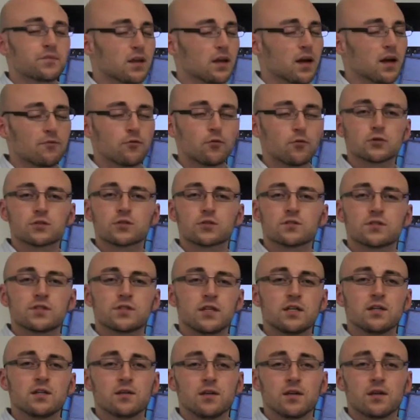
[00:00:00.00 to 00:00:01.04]
I've also
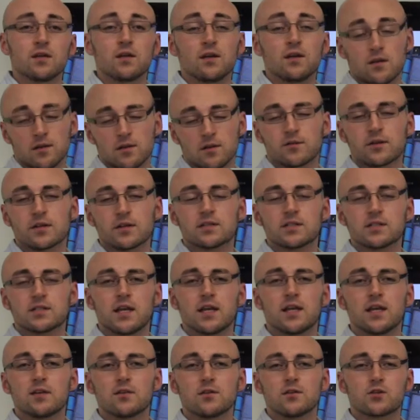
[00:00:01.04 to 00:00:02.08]
seen in the real
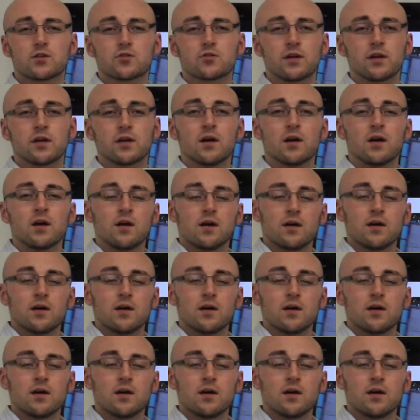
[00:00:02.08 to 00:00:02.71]
estate industry,